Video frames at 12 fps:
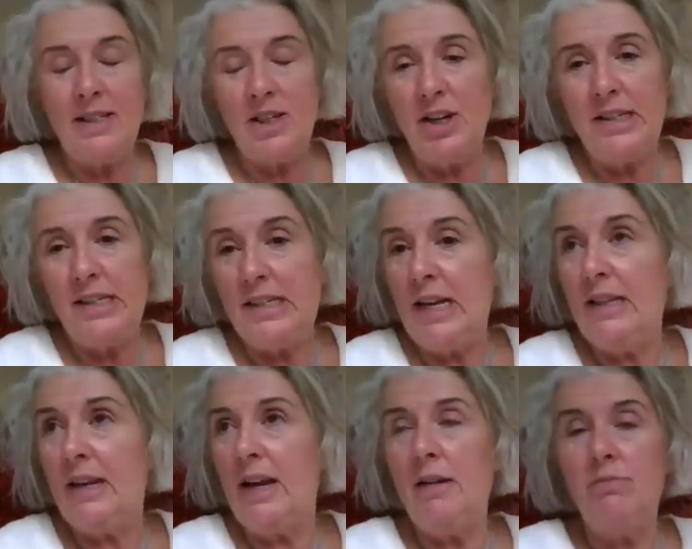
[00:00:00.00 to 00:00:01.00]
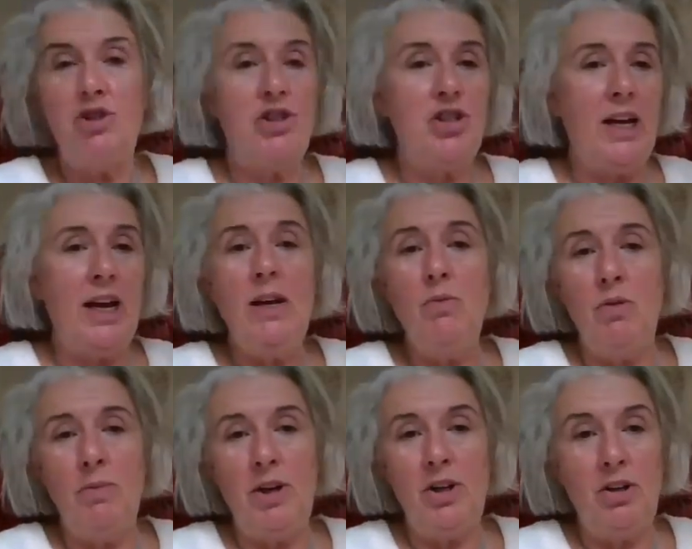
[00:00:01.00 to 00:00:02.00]
that's not to say that I am judging any
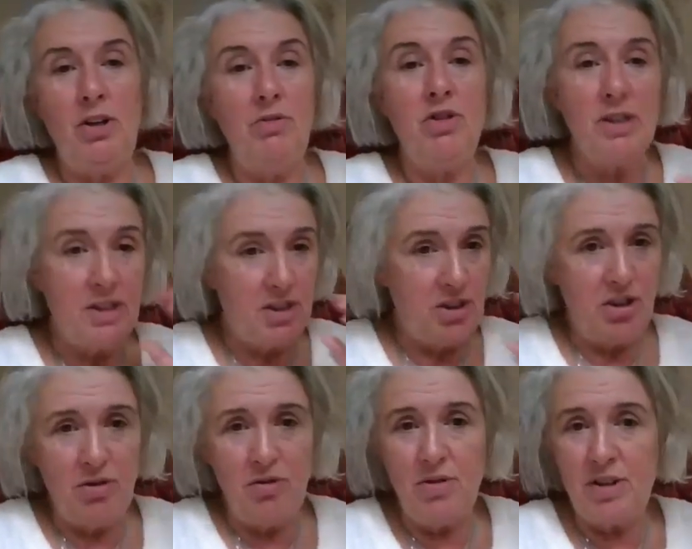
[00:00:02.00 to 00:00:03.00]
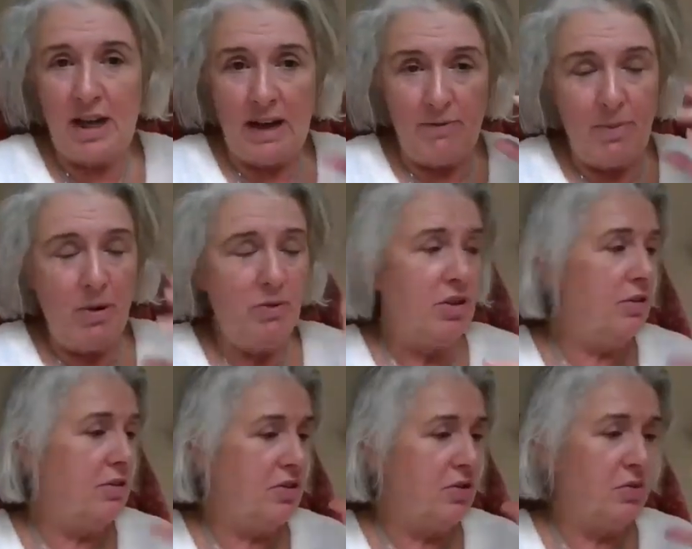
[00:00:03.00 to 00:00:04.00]
woman who does choose to have
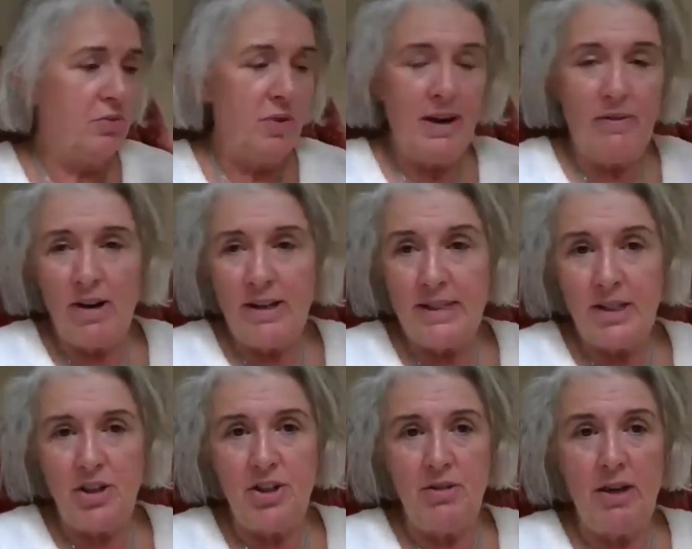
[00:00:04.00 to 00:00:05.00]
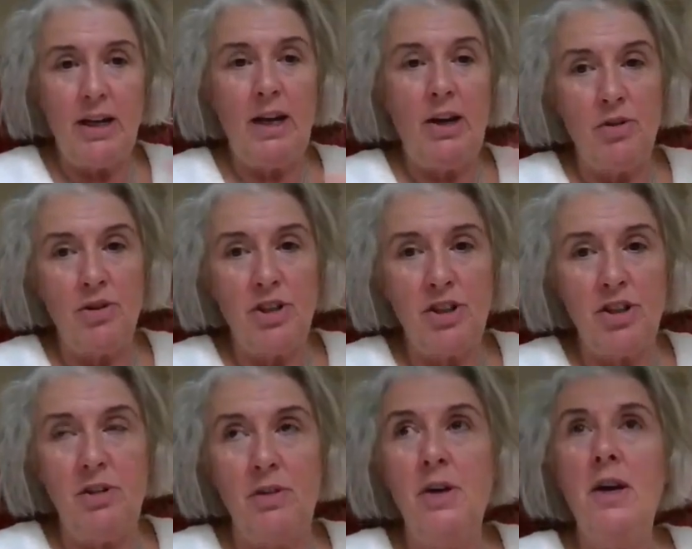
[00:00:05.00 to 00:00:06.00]
Botox or whatever else they're doing in order
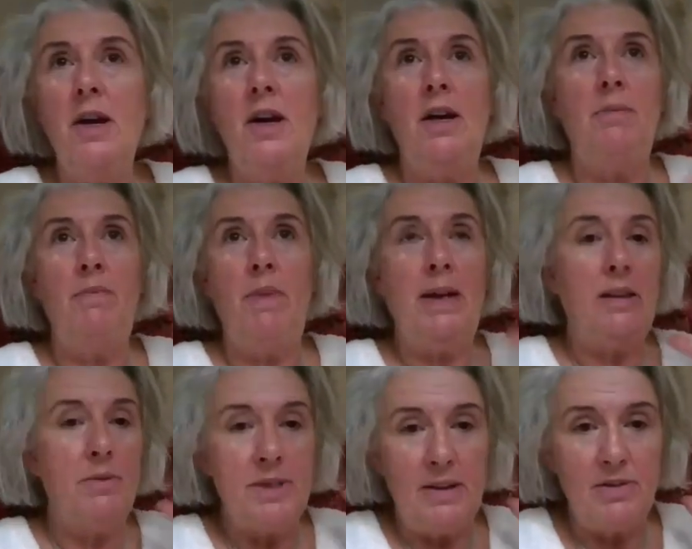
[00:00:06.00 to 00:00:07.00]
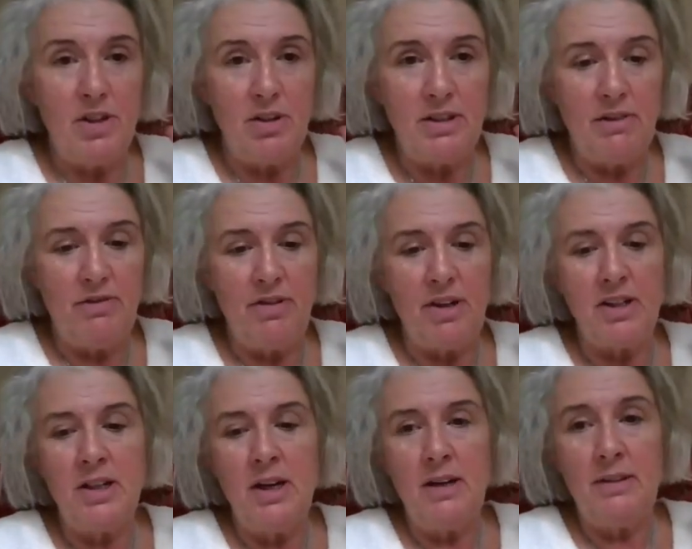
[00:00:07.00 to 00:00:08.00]
to make themselves look different.
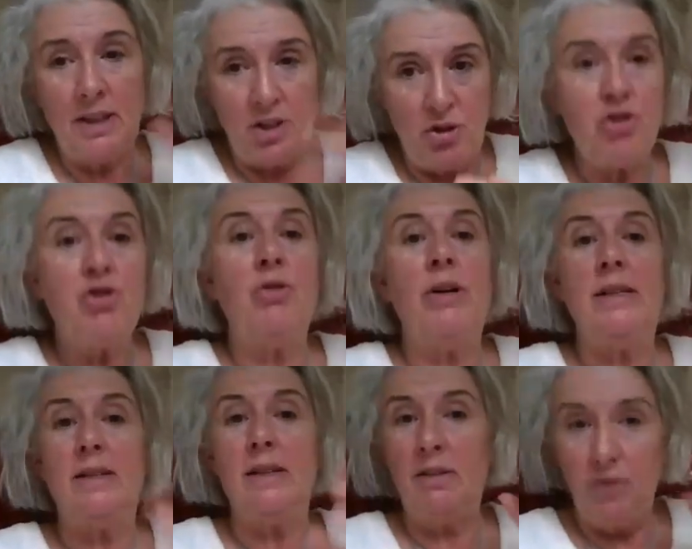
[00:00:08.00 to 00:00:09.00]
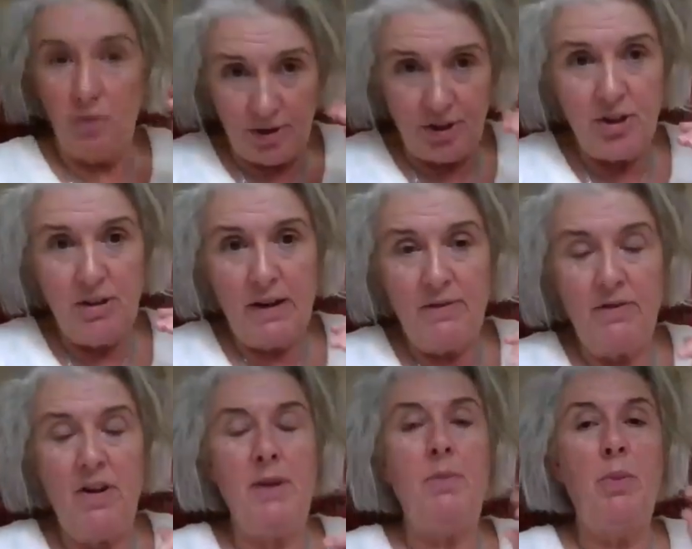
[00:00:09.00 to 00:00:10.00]
That's your choice. And if you want to do that,
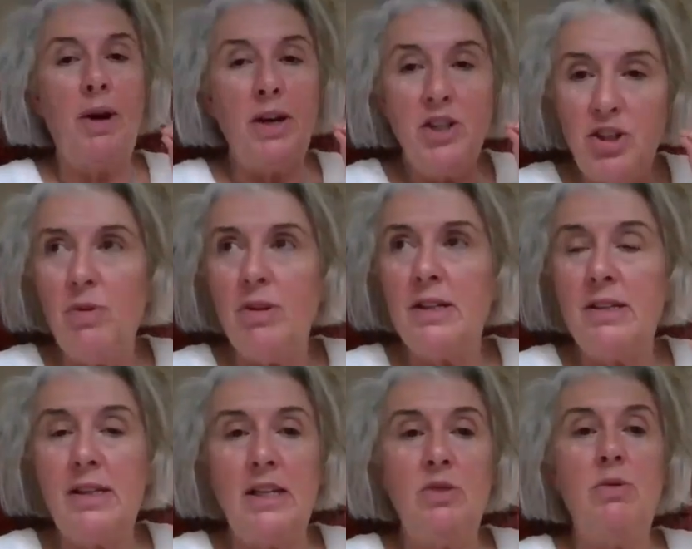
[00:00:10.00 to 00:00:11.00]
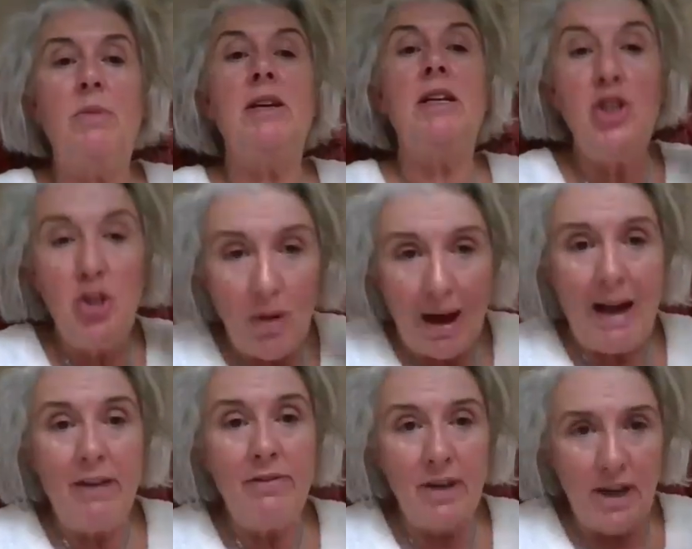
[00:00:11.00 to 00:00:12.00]
fine. But what I do want to say to women is you
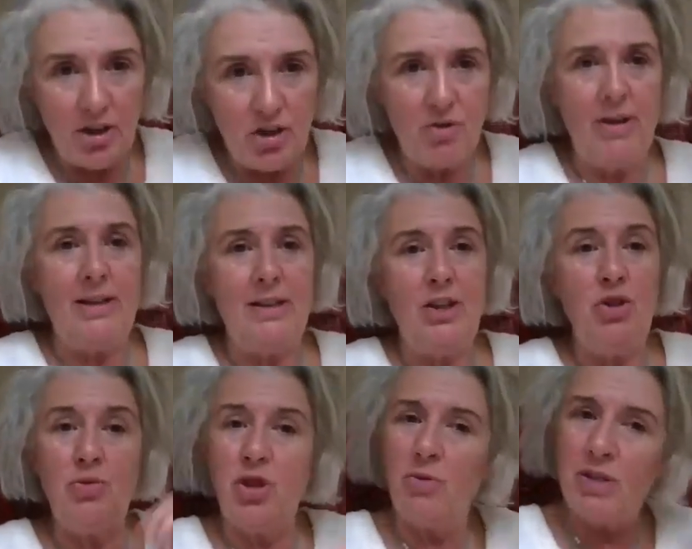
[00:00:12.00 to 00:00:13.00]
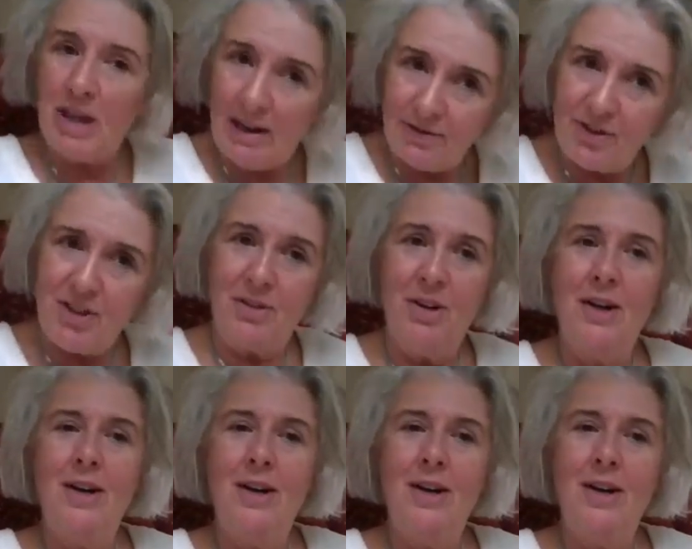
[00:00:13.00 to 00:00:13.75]
have a choice. You don't have to.